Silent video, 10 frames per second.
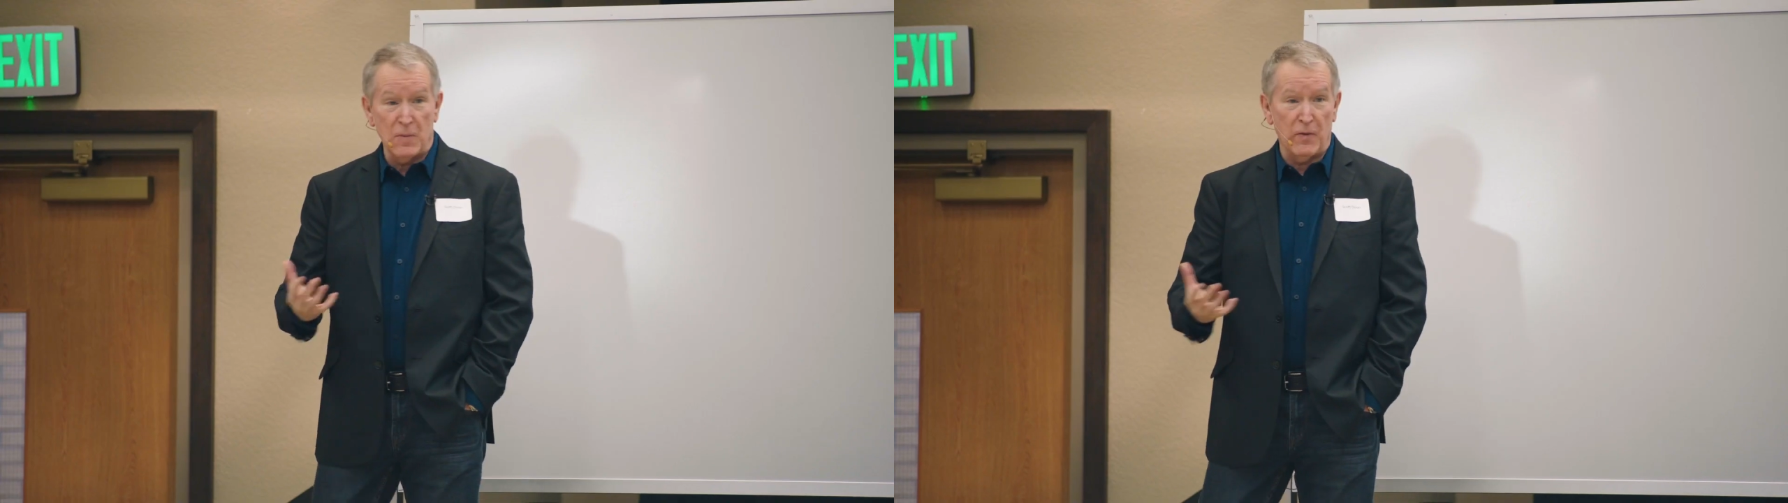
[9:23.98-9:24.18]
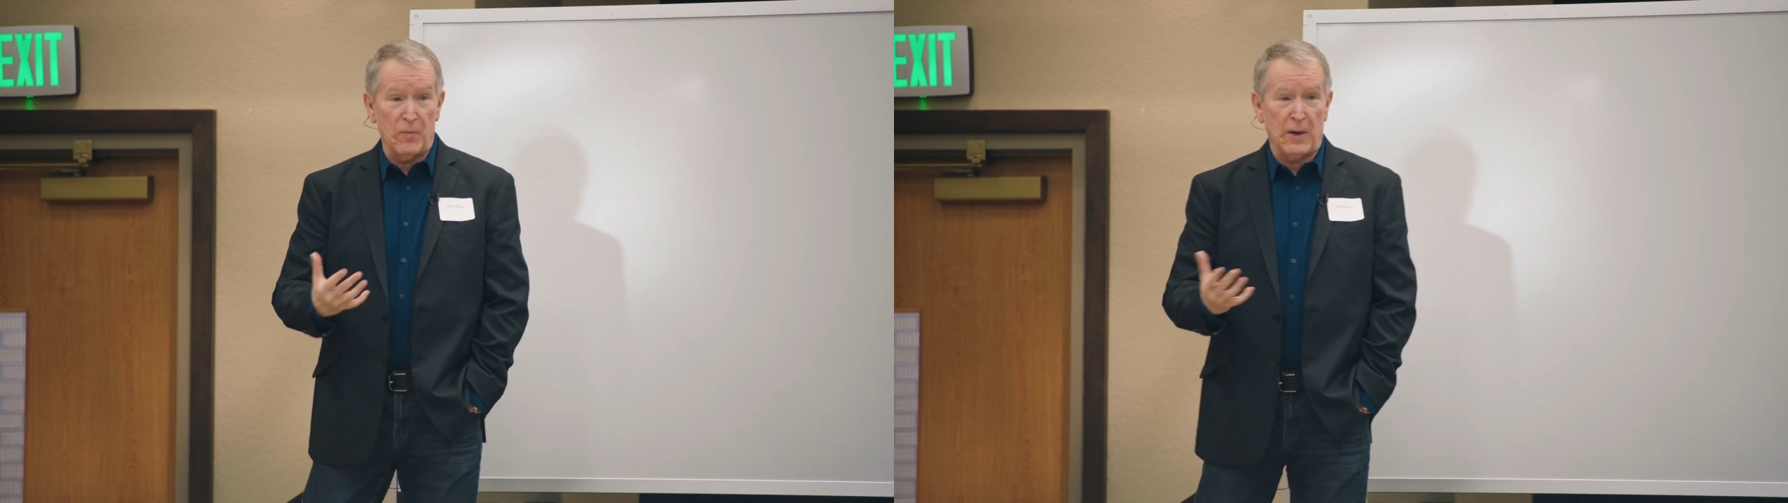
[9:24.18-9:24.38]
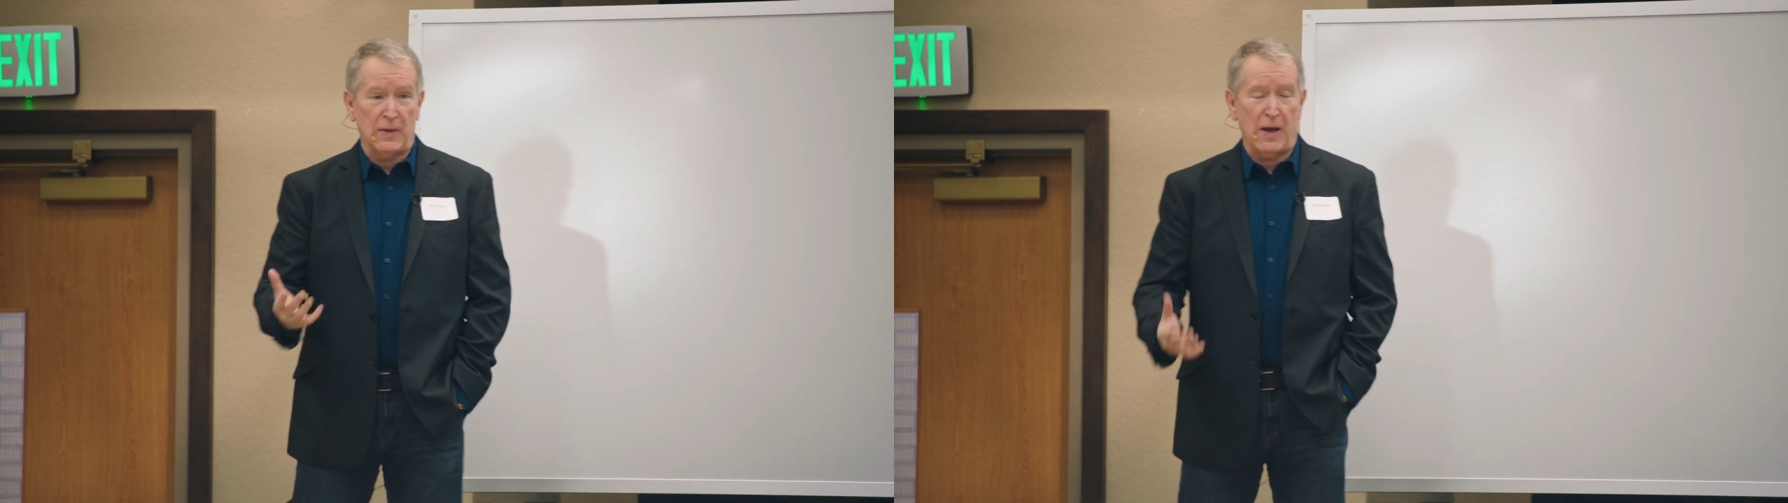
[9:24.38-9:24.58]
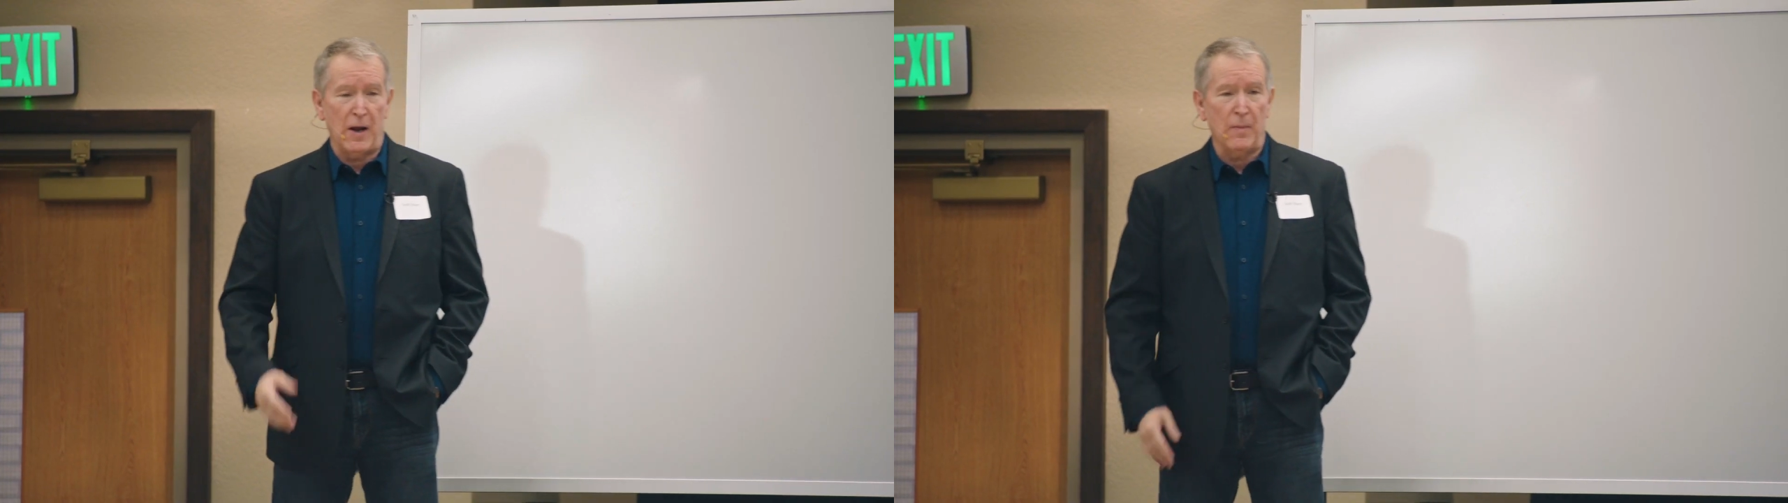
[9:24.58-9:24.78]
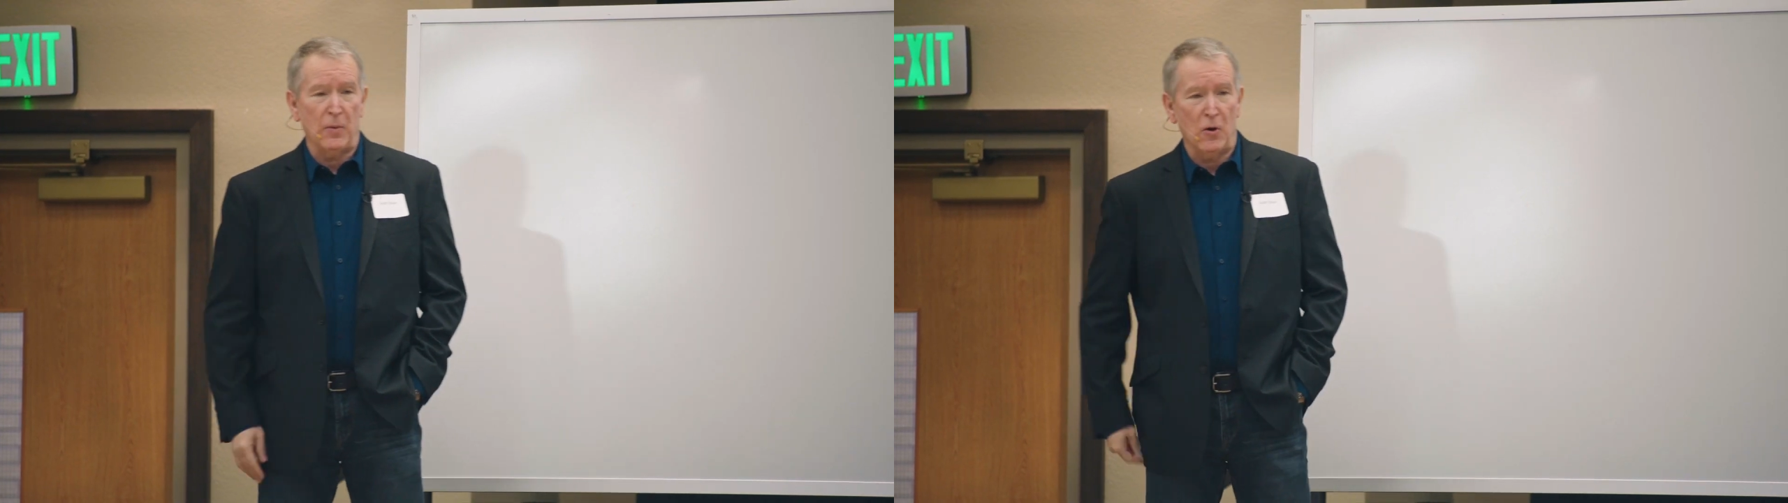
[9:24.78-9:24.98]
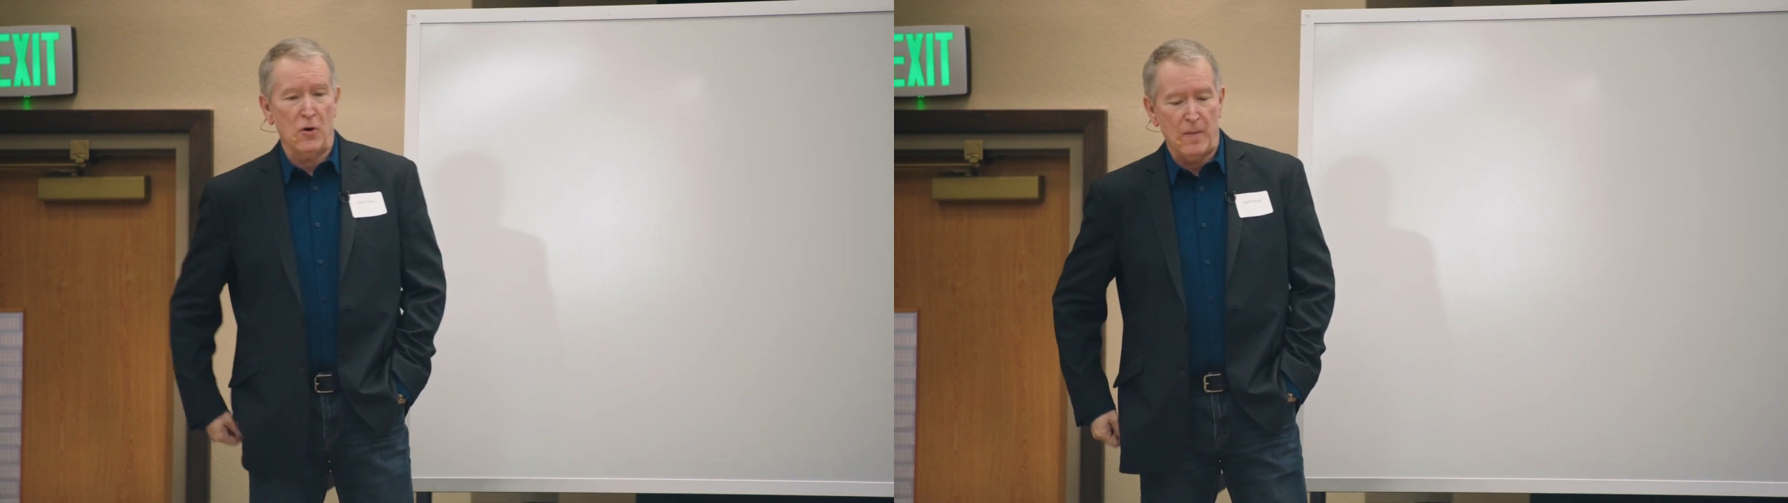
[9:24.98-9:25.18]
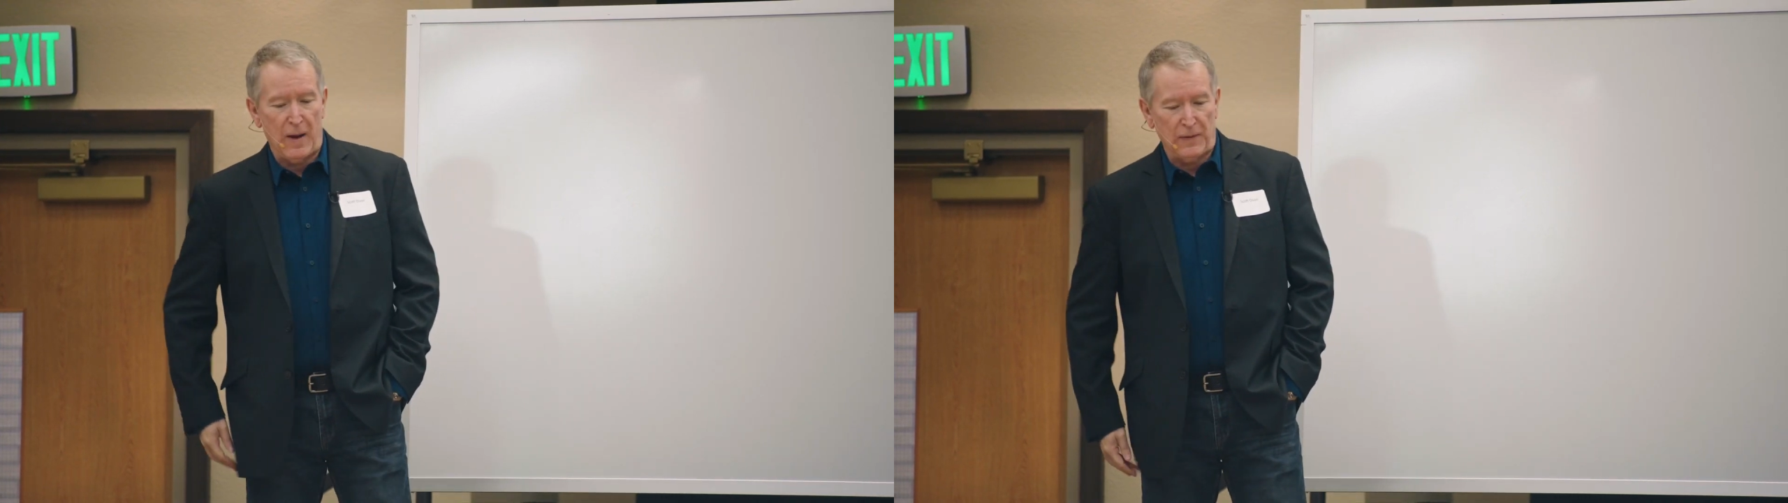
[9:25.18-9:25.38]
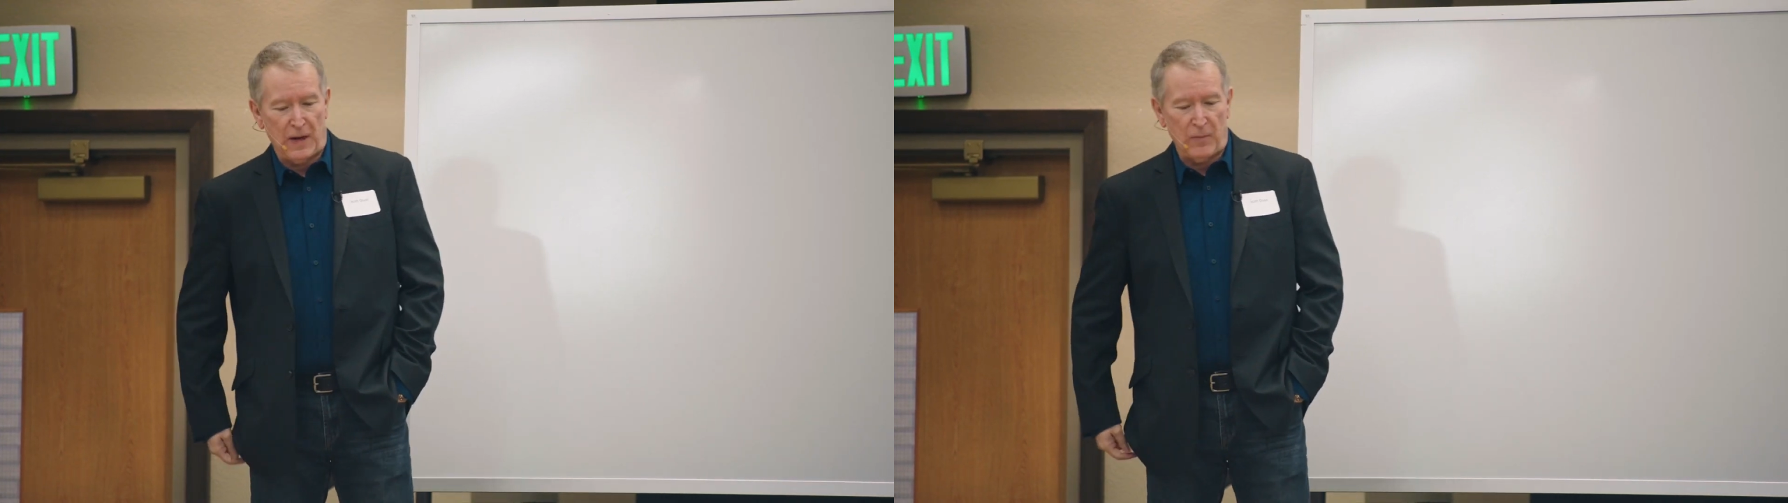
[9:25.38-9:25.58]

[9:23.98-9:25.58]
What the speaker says: have picked that up or heard about that.